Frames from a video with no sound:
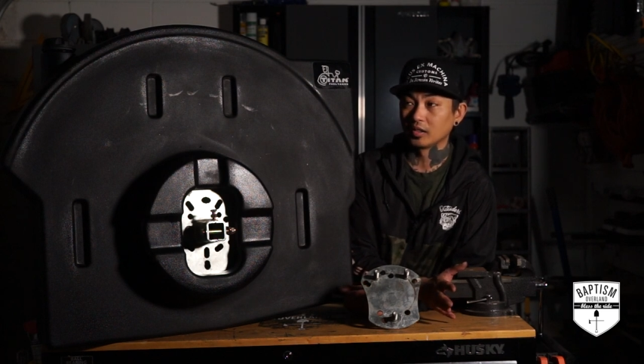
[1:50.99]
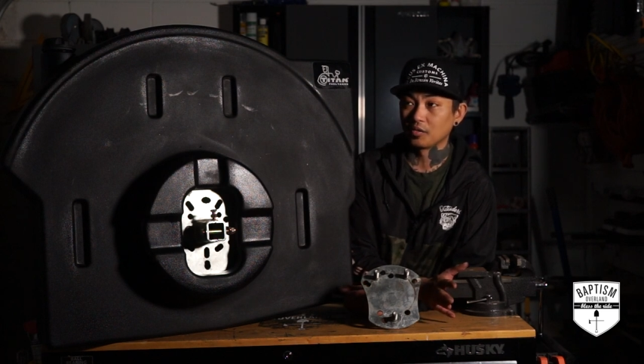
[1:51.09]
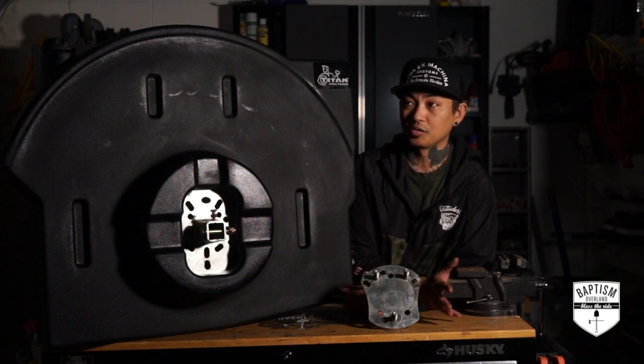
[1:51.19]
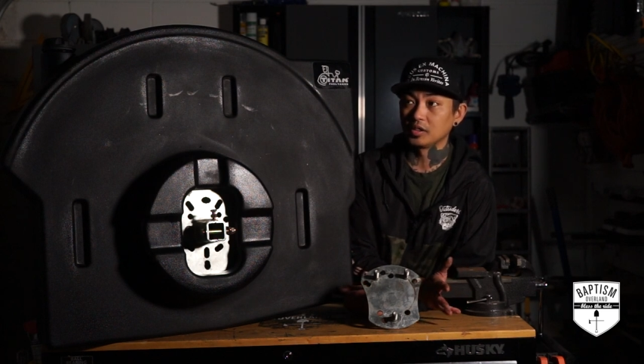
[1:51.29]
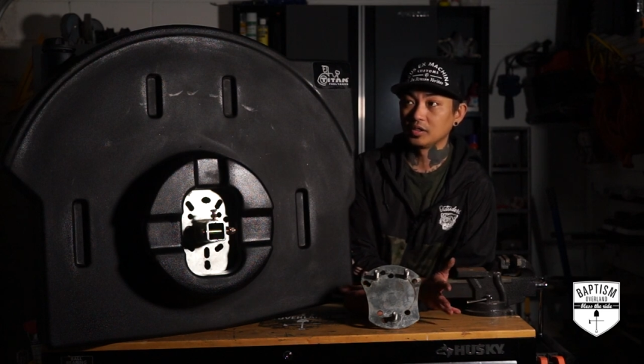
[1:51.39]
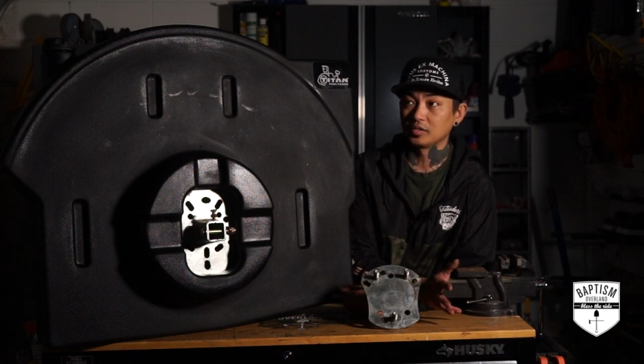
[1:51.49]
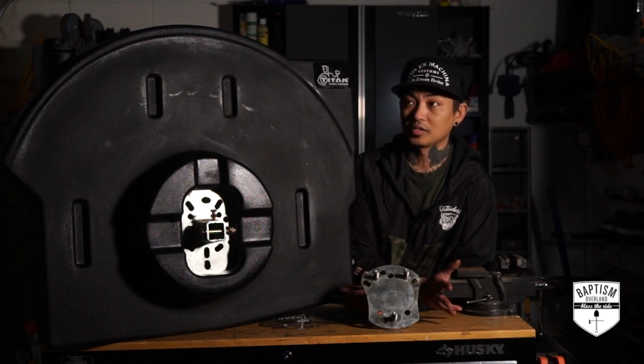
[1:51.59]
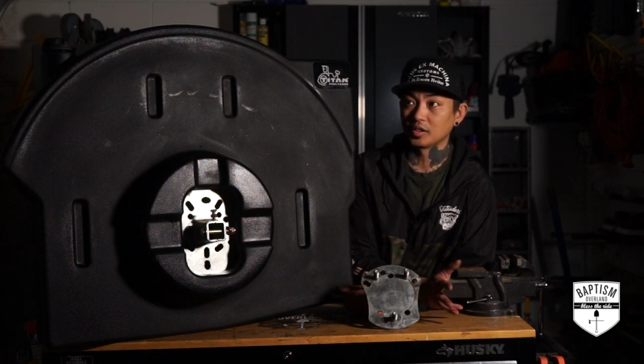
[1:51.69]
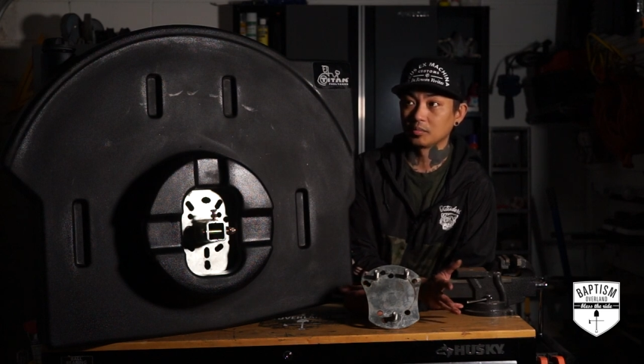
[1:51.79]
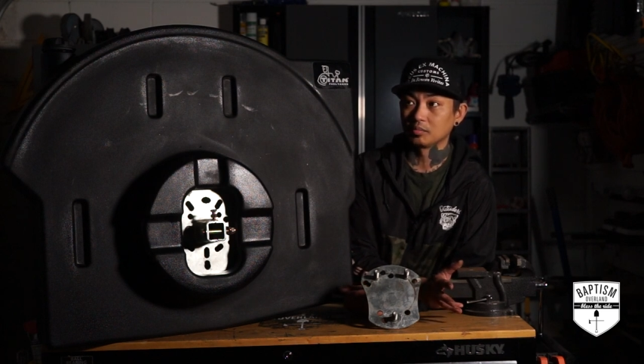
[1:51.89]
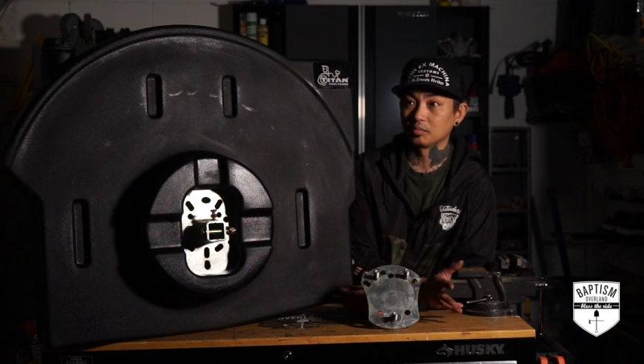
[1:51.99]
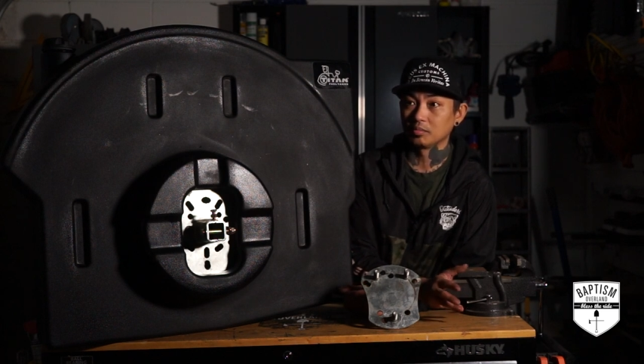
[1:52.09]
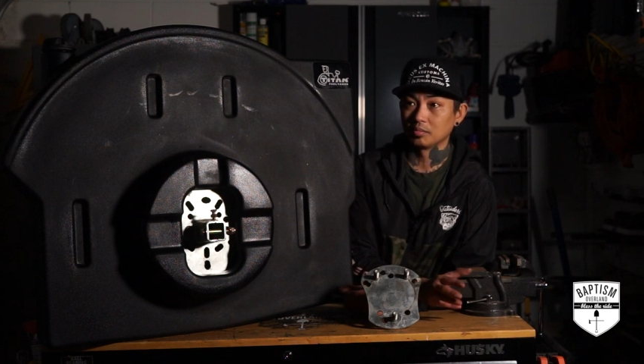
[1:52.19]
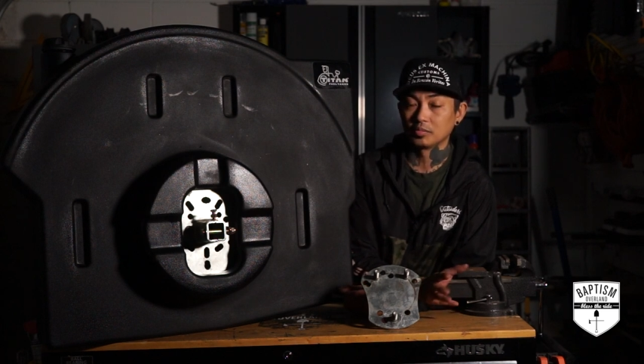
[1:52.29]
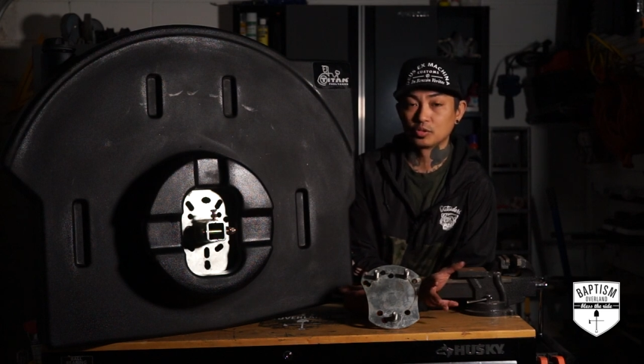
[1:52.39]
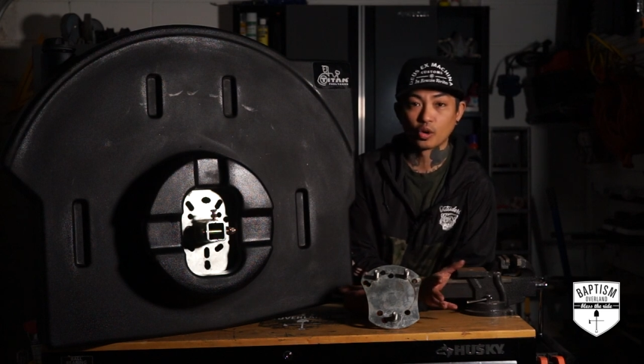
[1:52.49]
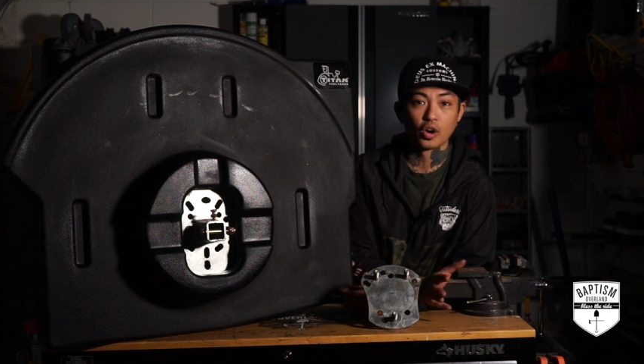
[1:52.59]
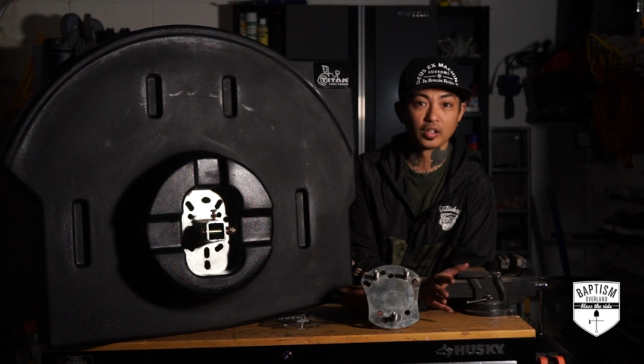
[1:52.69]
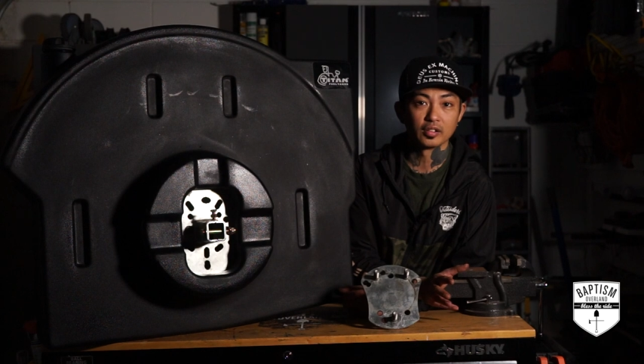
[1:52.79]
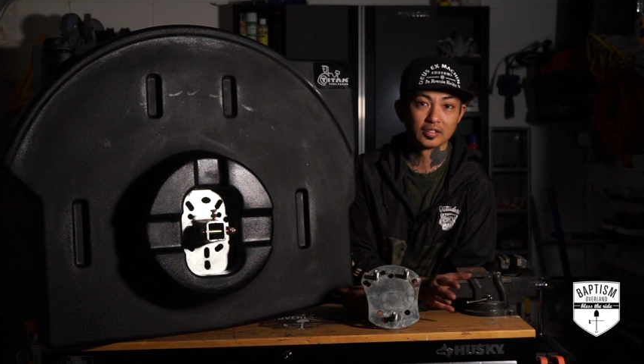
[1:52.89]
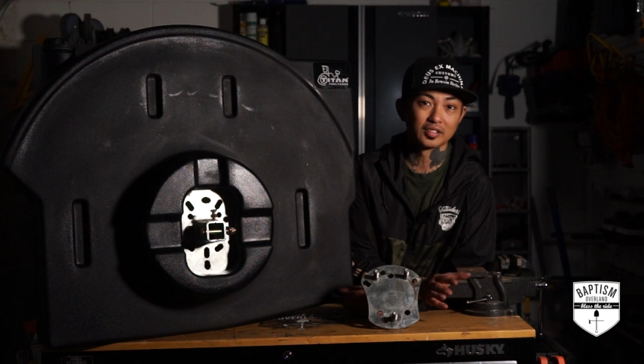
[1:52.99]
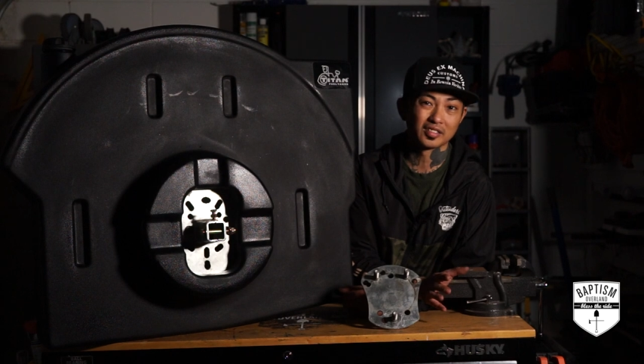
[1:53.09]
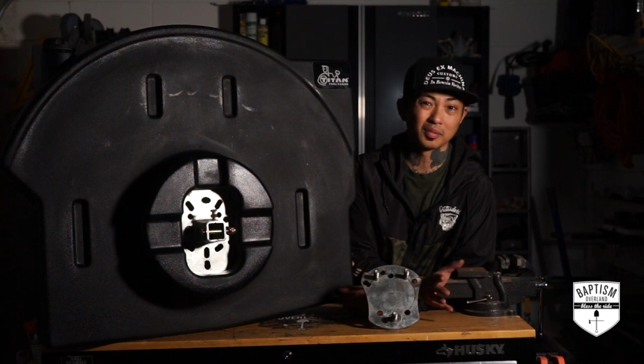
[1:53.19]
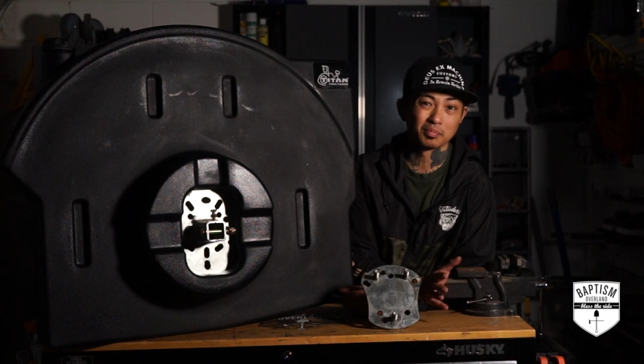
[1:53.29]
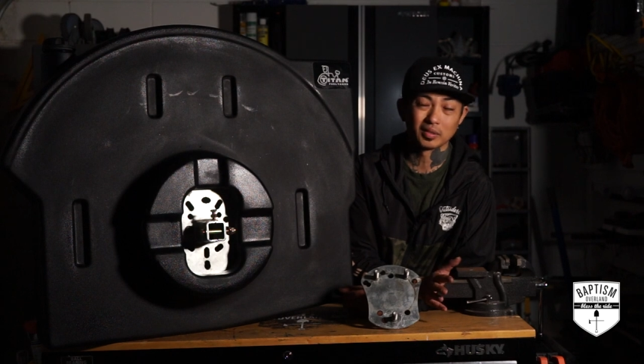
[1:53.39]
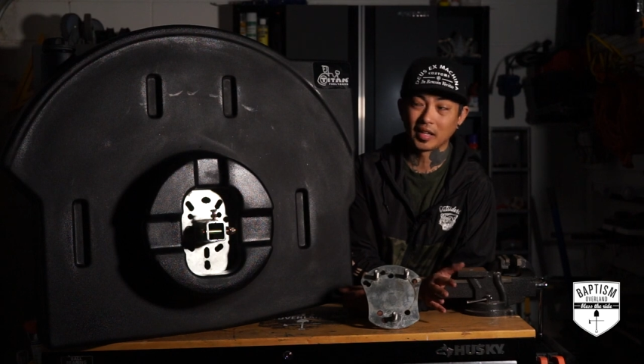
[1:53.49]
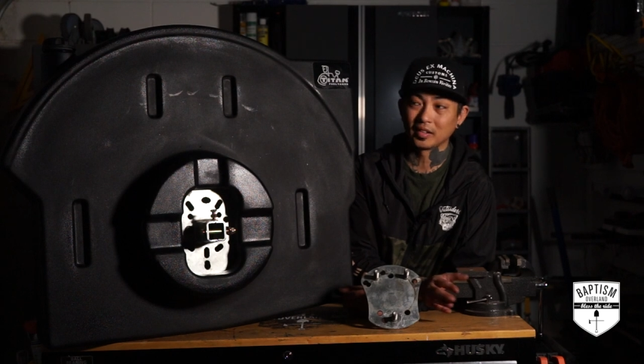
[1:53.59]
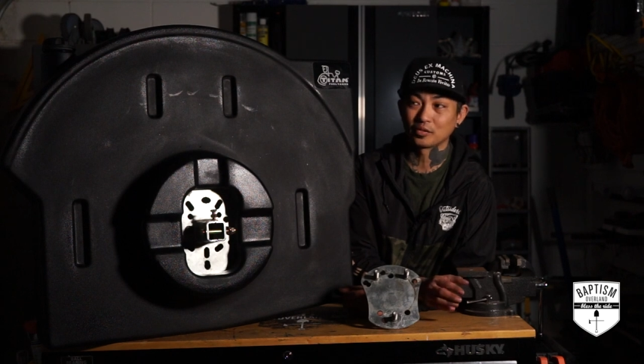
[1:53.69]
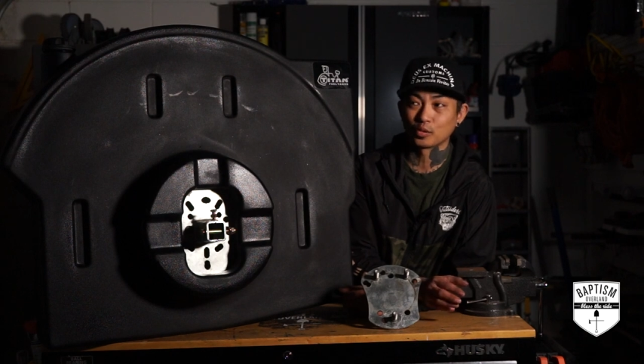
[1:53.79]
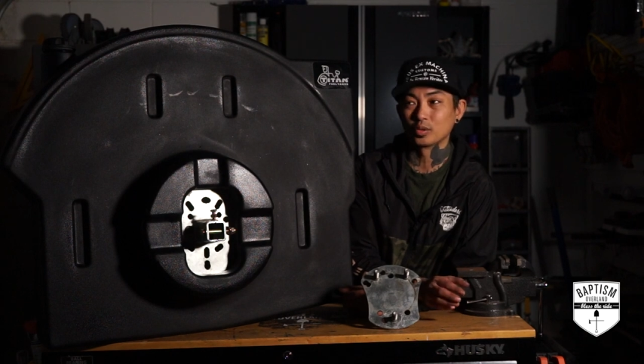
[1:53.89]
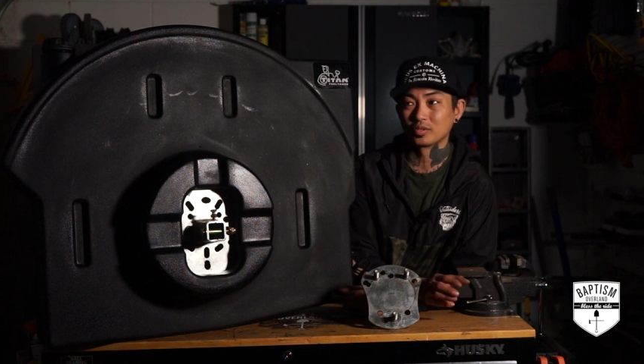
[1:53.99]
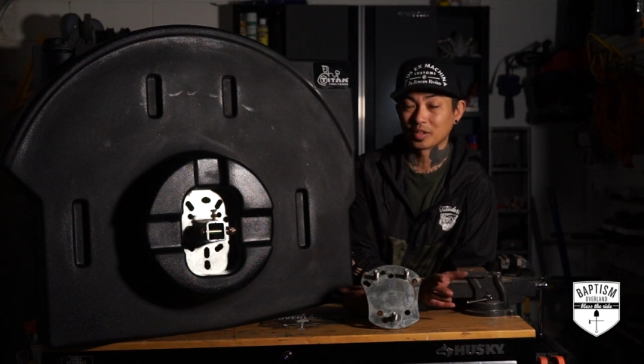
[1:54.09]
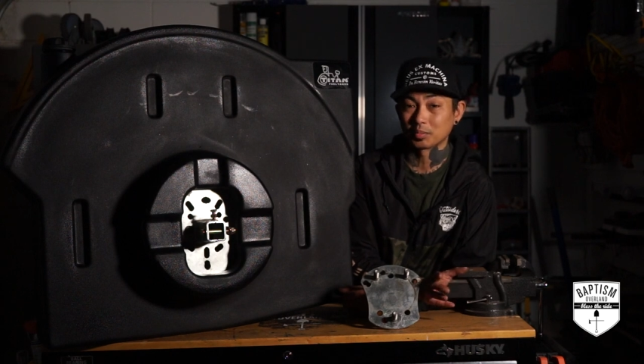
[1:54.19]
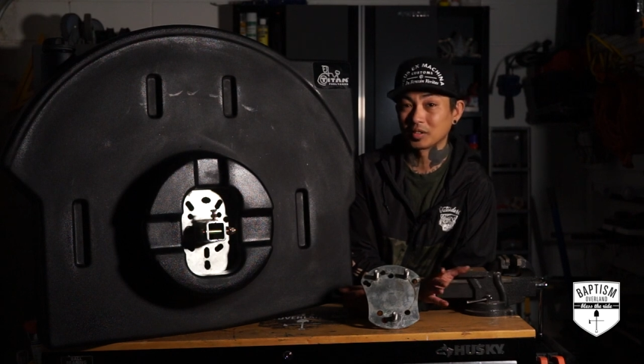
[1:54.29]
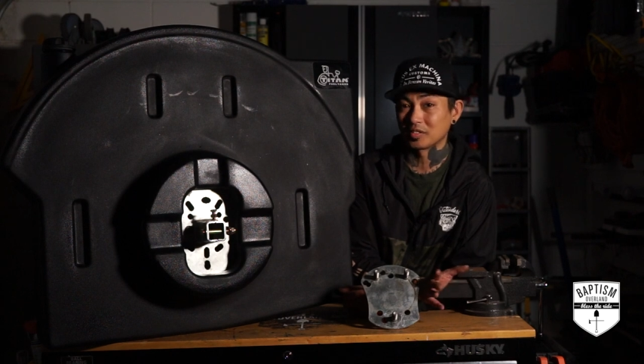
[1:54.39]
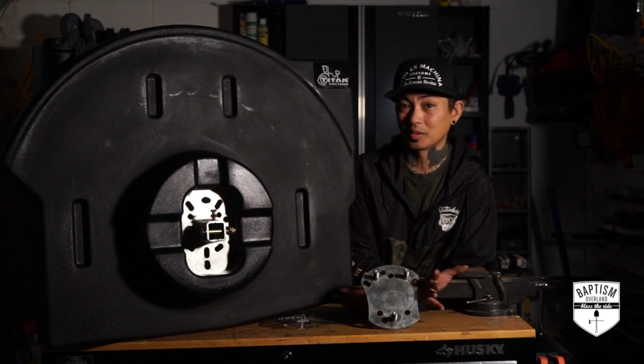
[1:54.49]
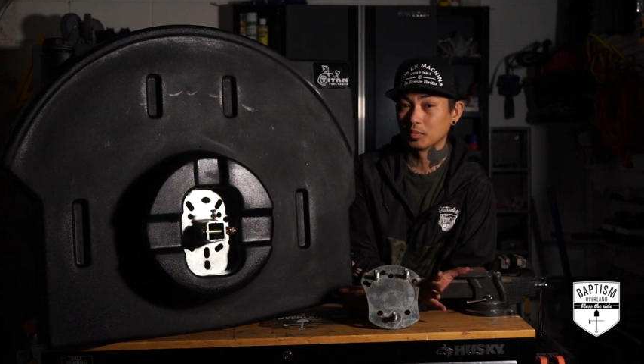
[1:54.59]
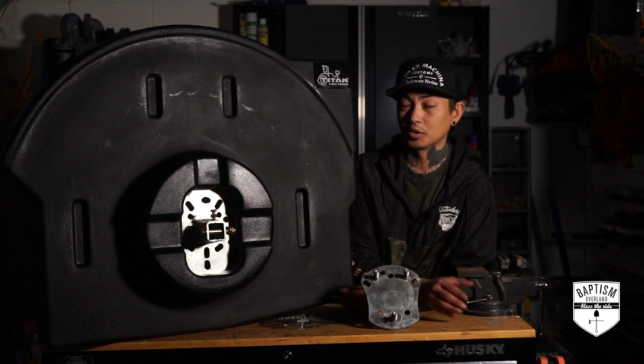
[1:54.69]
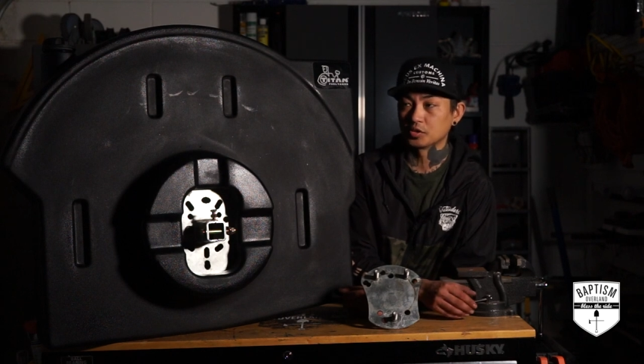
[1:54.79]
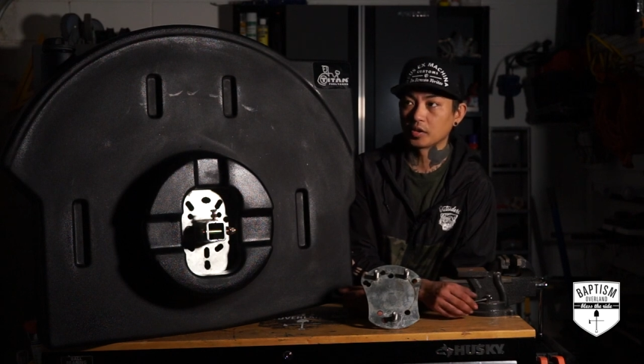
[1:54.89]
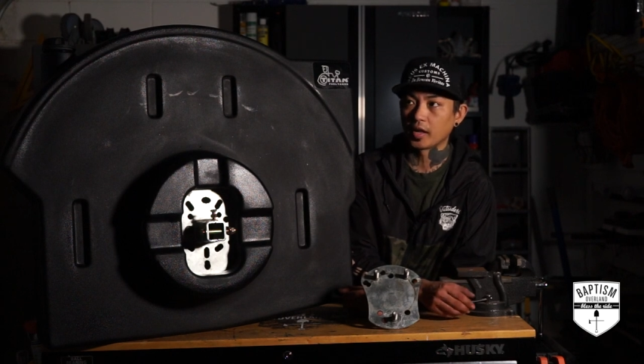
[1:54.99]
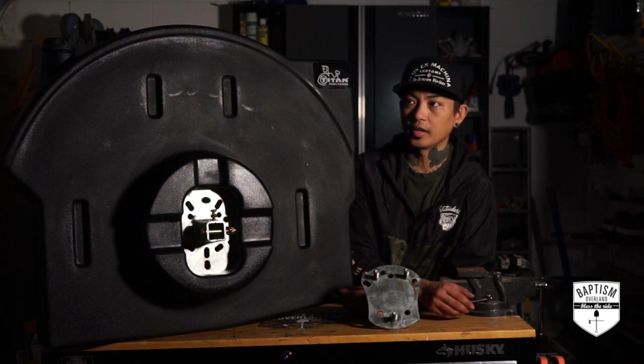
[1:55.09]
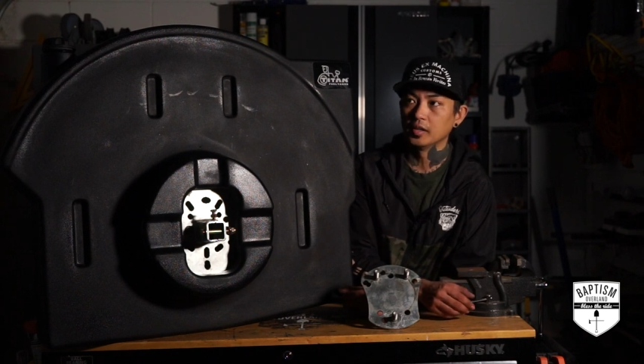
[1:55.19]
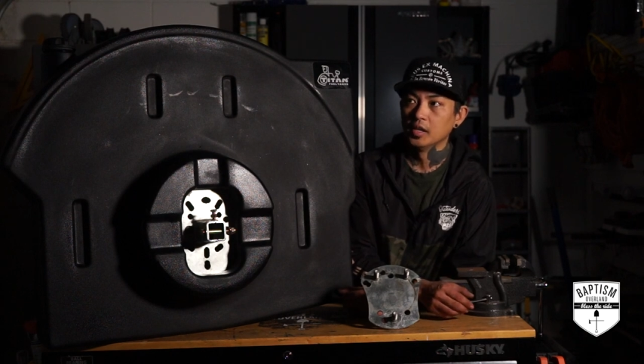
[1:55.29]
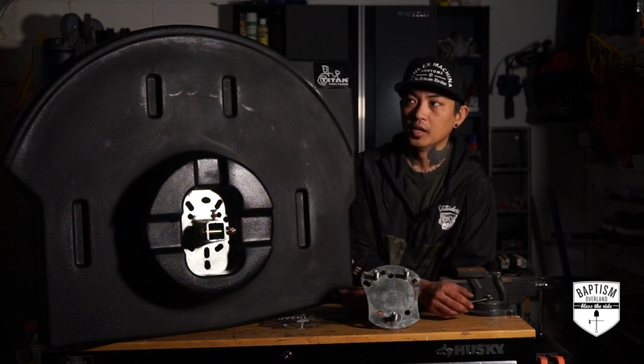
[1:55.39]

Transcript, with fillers: I've seen some drawings and some plans for something similar to that